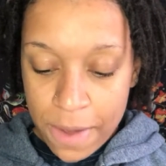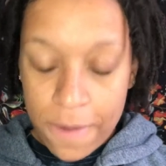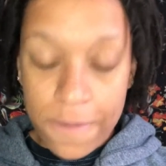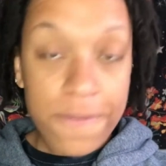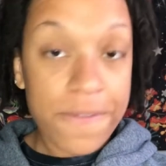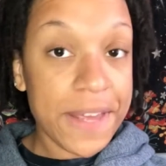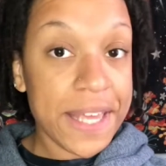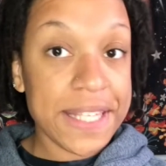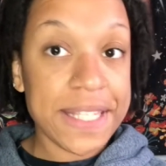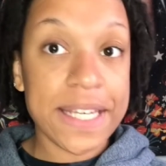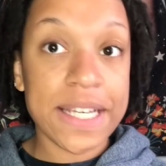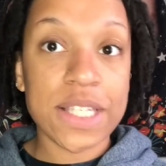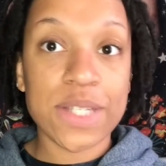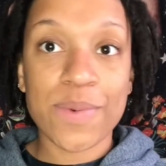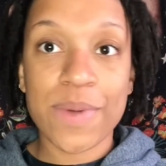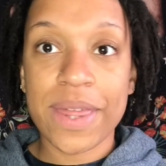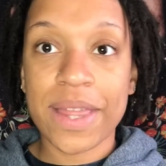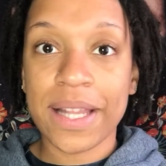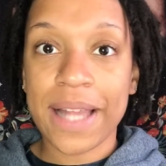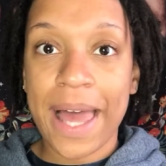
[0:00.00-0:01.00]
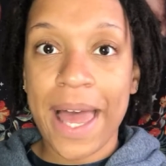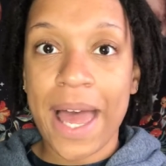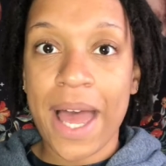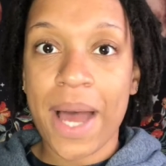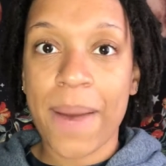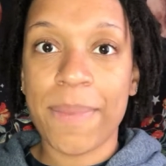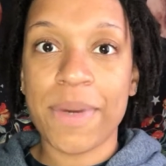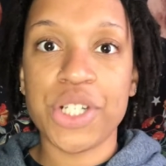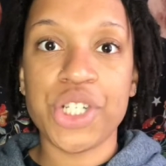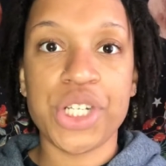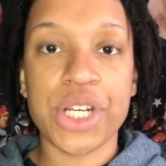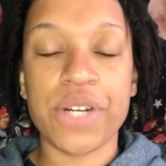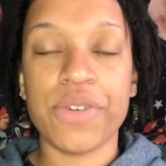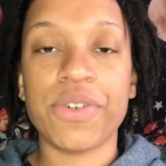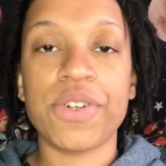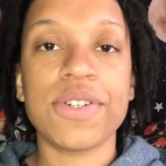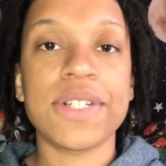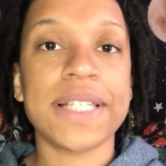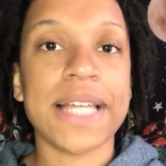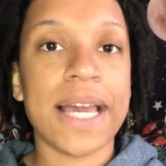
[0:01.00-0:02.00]
physics with lab, a
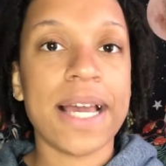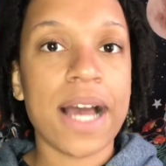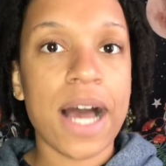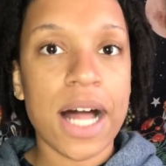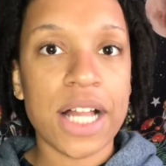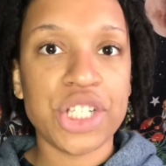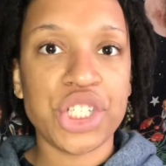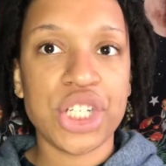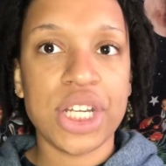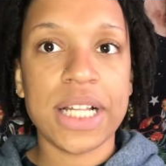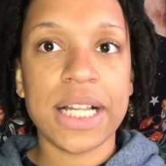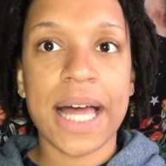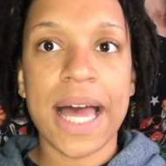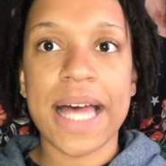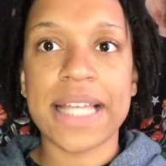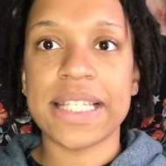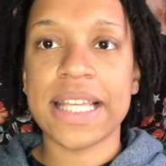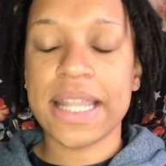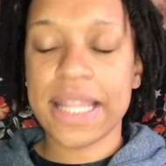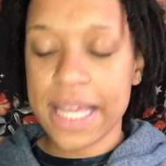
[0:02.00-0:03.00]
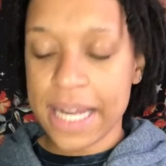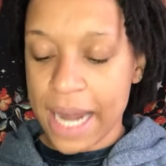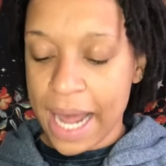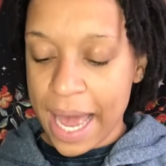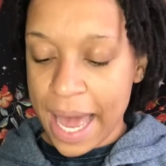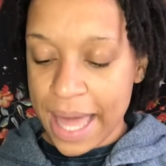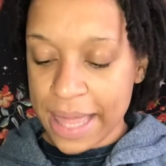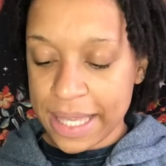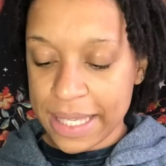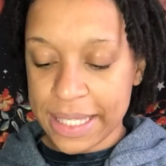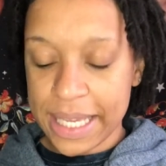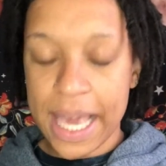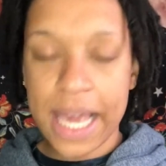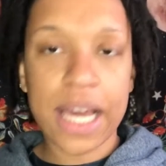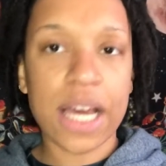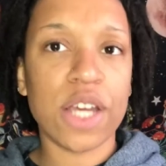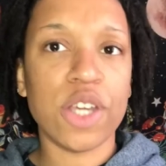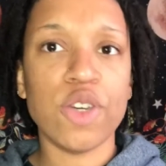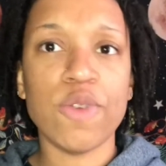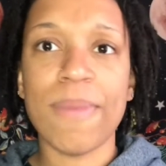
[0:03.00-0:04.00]
general psychology class, and then I had to
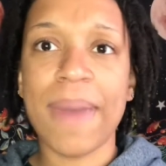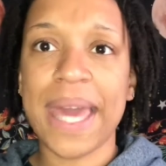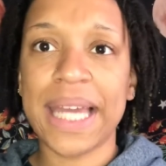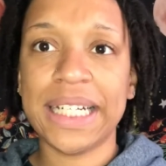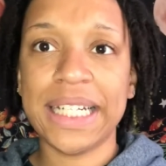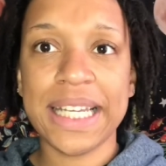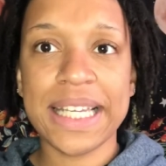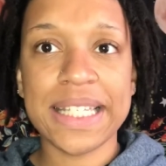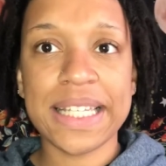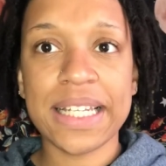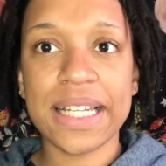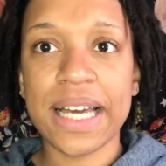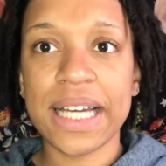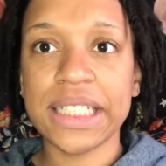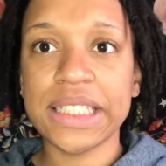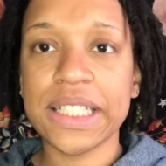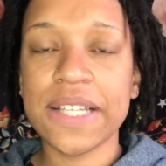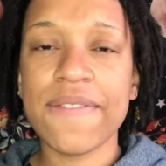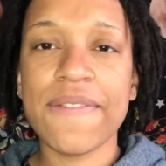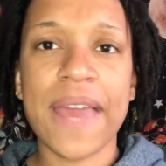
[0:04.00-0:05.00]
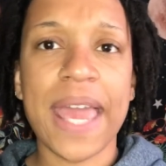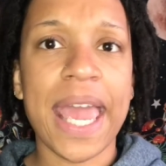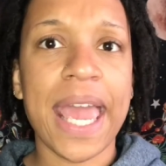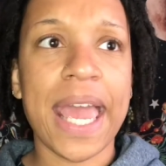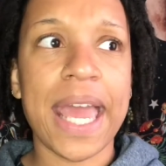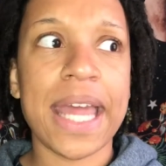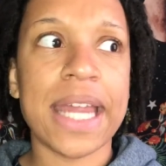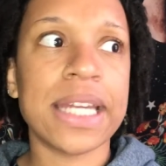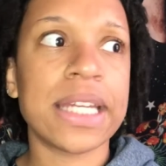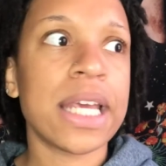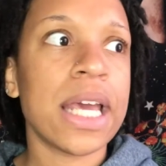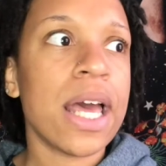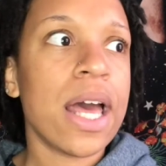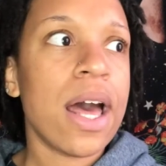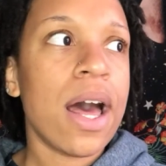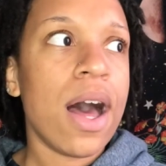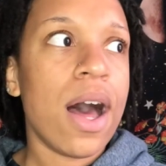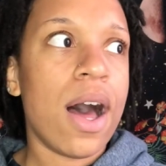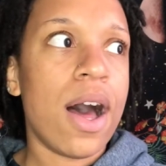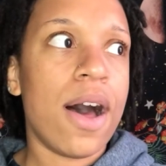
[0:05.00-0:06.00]
take a humanities elective and
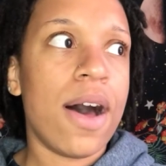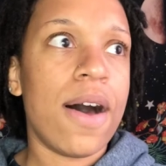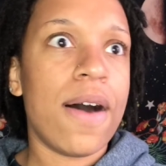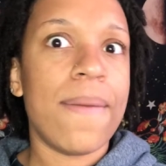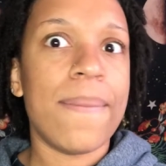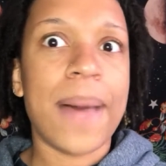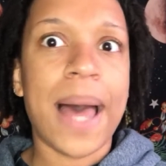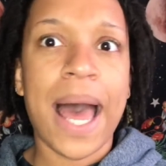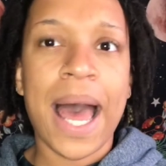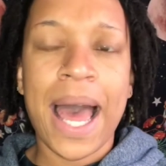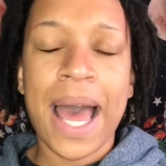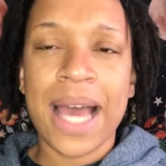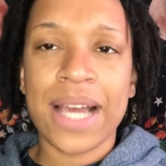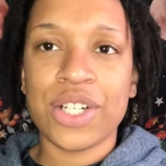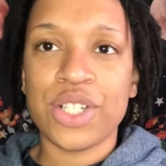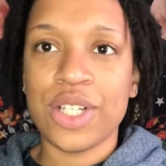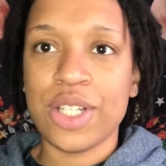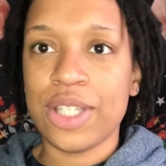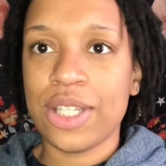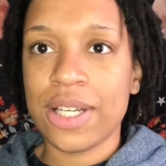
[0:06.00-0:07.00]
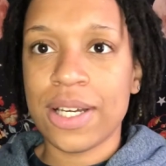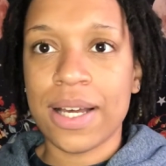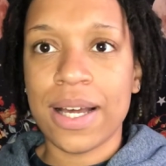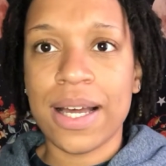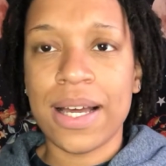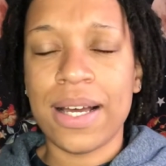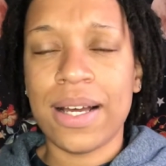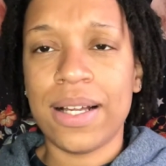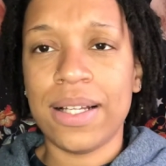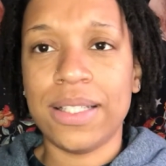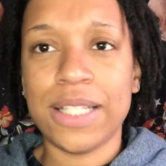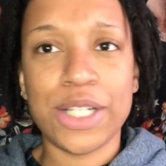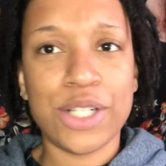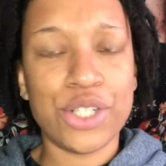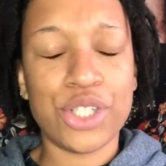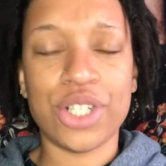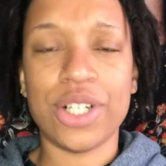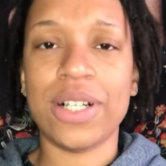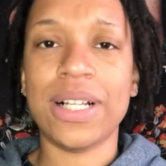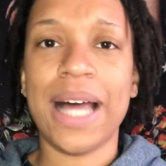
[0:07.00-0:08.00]
um, I actually took a
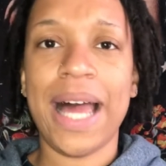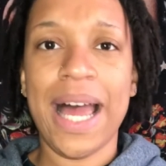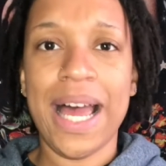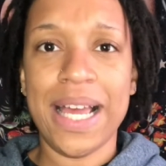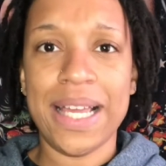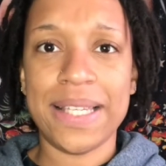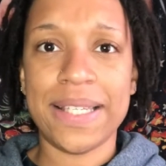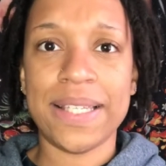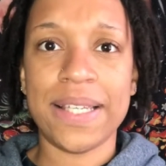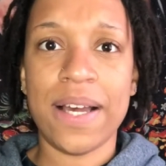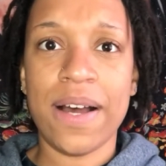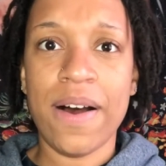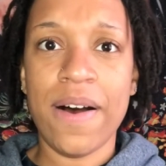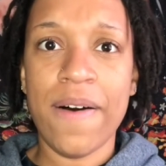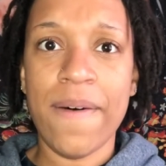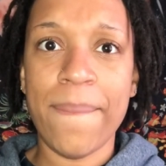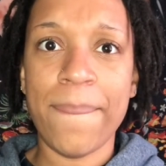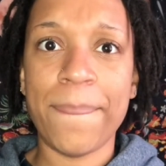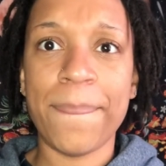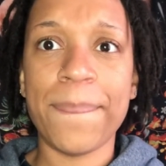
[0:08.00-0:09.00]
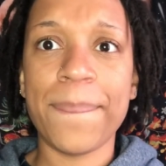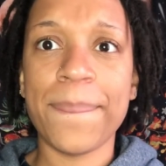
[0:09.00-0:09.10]
literature class um,